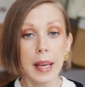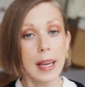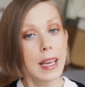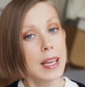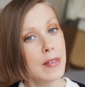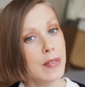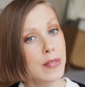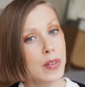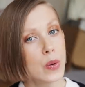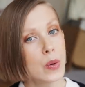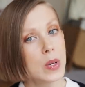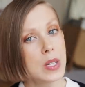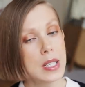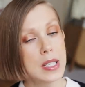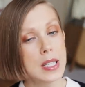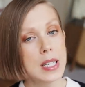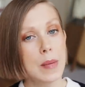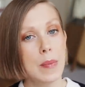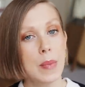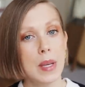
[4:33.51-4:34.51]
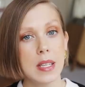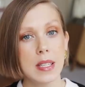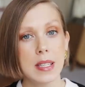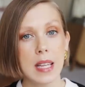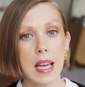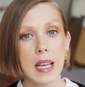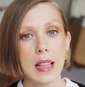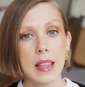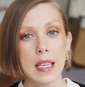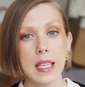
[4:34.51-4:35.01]
If you want to see me
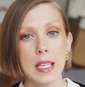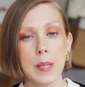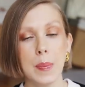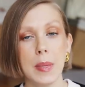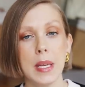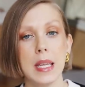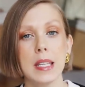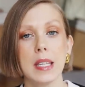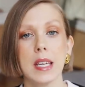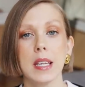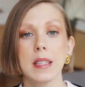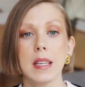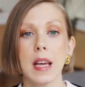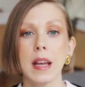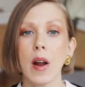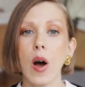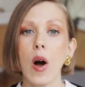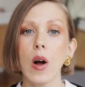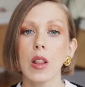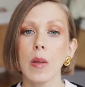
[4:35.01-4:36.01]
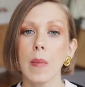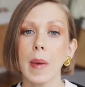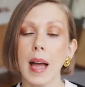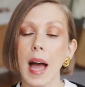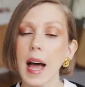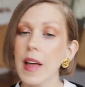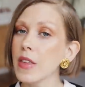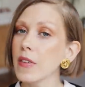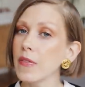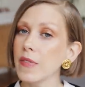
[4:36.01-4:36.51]
style these pieces and all of my
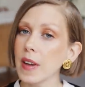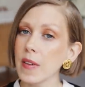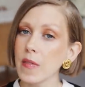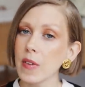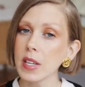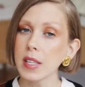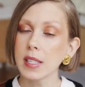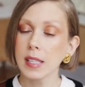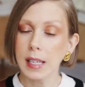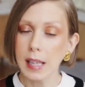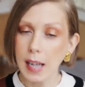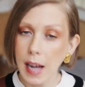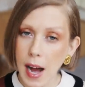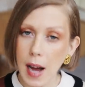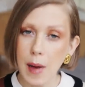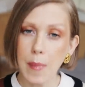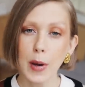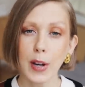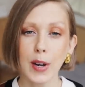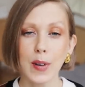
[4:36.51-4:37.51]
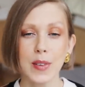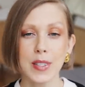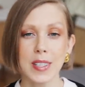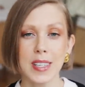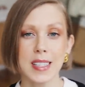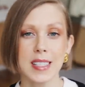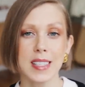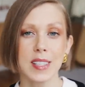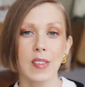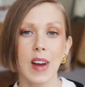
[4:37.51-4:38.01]
other favorites, come on over
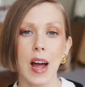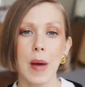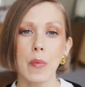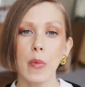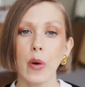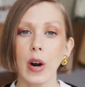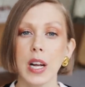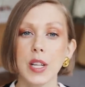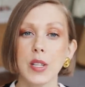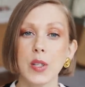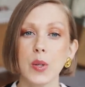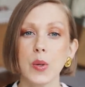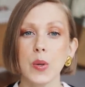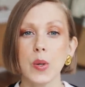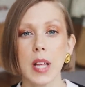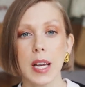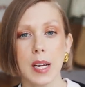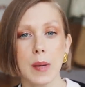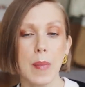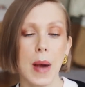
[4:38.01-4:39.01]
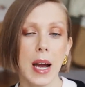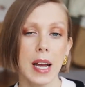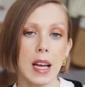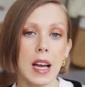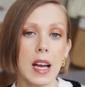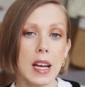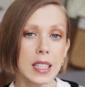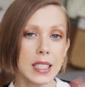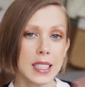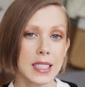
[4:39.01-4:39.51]
to Instagram where I do like my
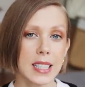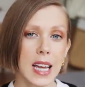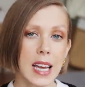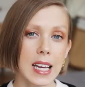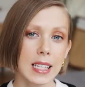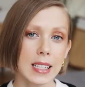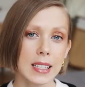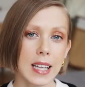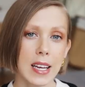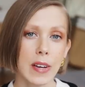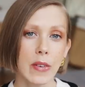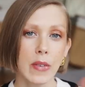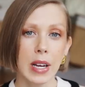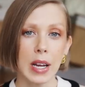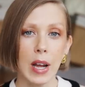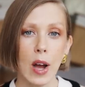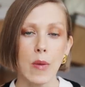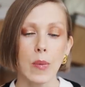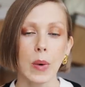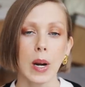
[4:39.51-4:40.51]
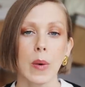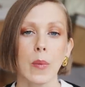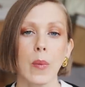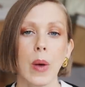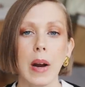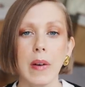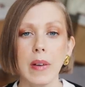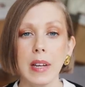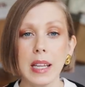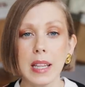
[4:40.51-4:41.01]
style diary of what I'm
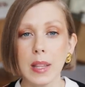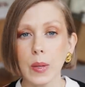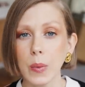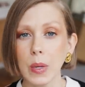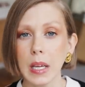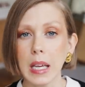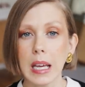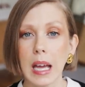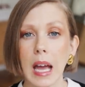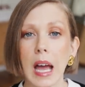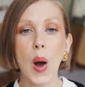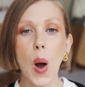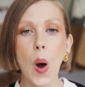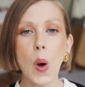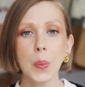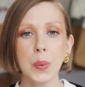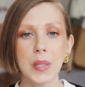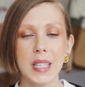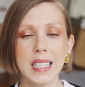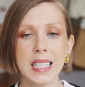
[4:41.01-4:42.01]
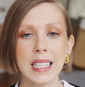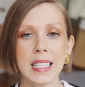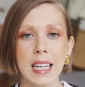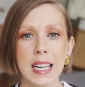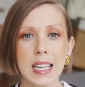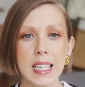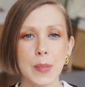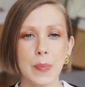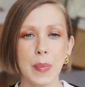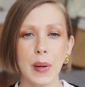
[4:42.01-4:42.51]
wearing in the week. Hope this
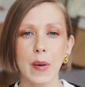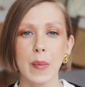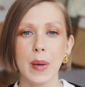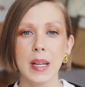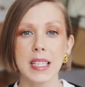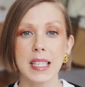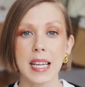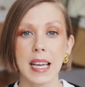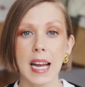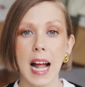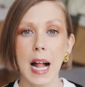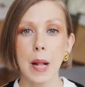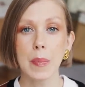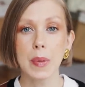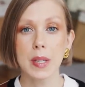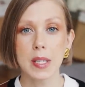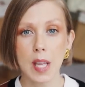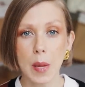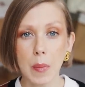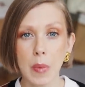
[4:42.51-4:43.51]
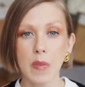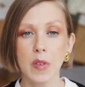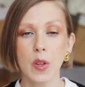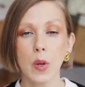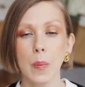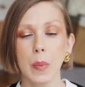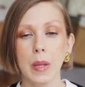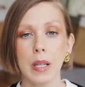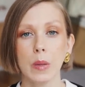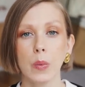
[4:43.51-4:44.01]
little experiment can help some of
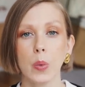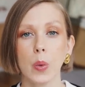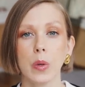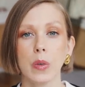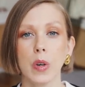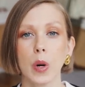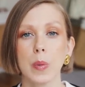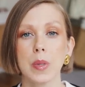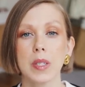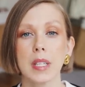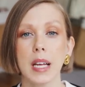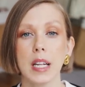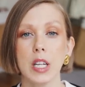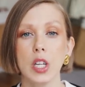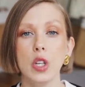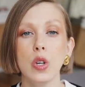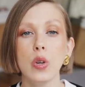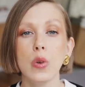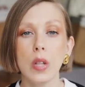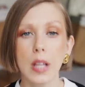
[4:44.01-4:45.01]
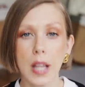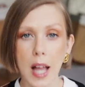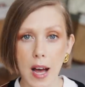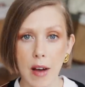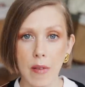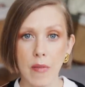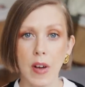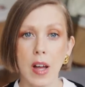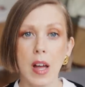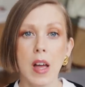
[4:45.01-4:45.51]
you build wardrobes that you
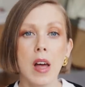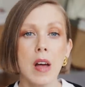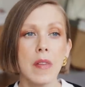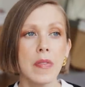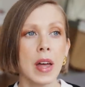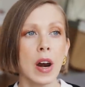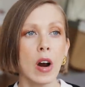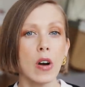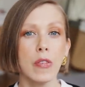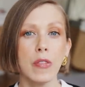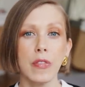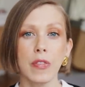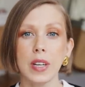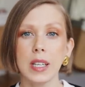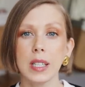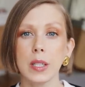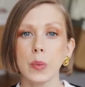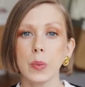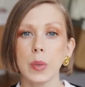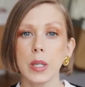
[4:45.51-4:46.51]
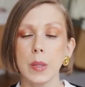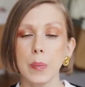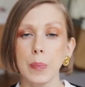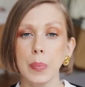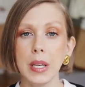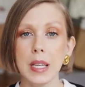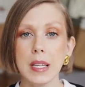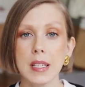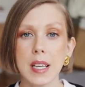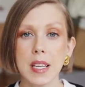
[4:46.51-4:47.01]
love, that are filled with
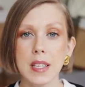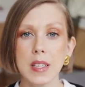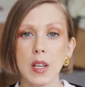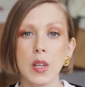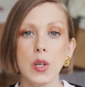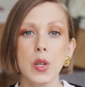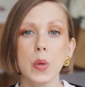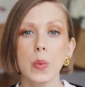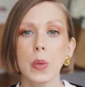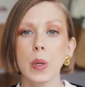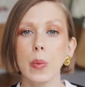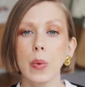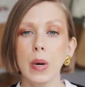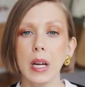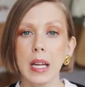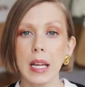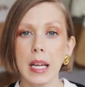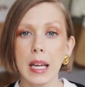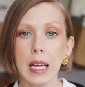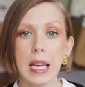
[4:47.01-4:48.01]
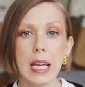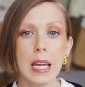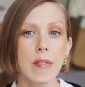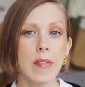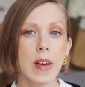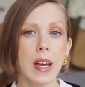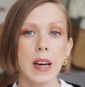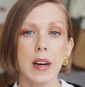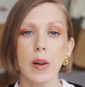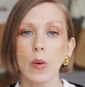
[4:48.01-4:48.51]
pieces you would bring
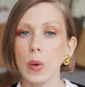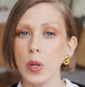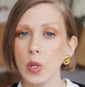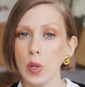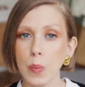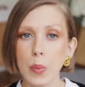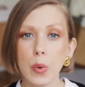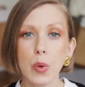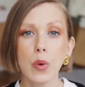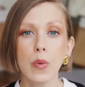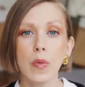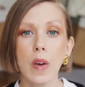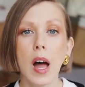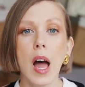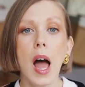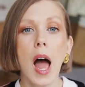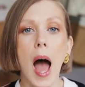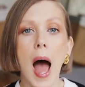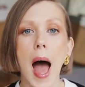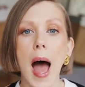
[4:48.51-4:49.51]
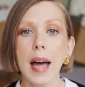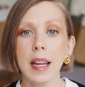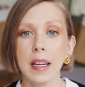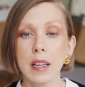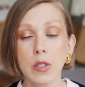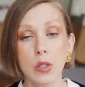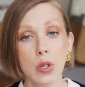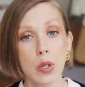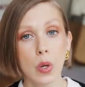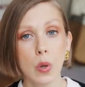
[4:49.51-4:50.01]
even when you move,
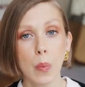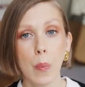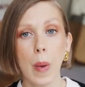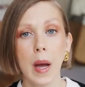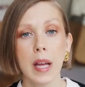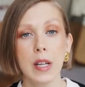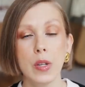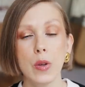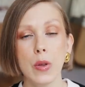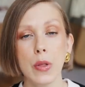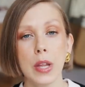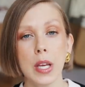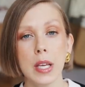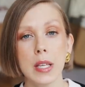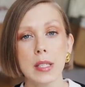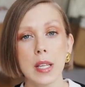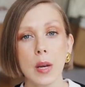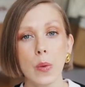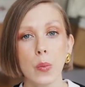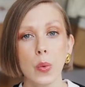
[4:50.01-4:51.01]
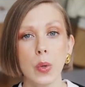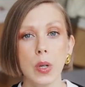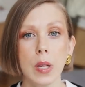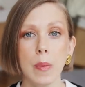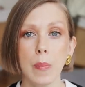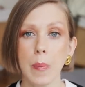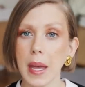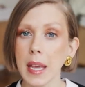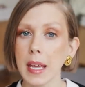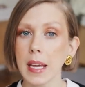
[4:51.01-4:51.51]
and to not buy new things that
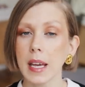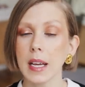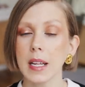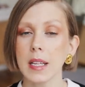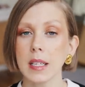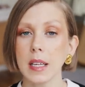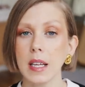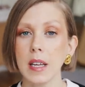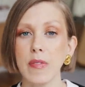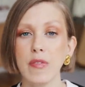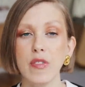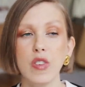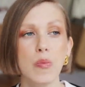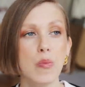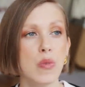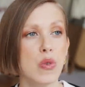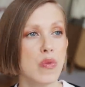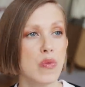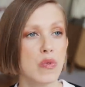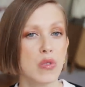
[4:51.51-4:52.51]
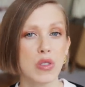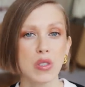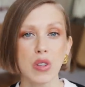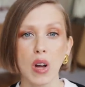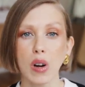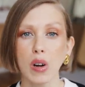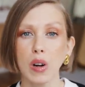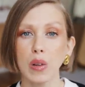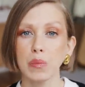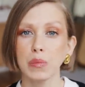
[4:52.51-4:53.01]
wouldn't make it if you moved to
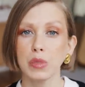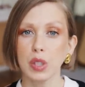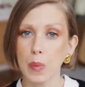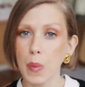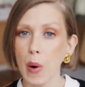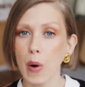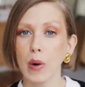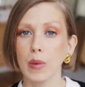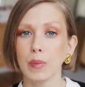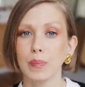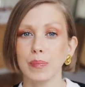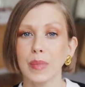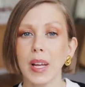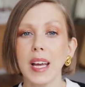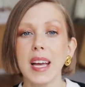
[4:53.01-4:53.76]
Stockholm tomorrow.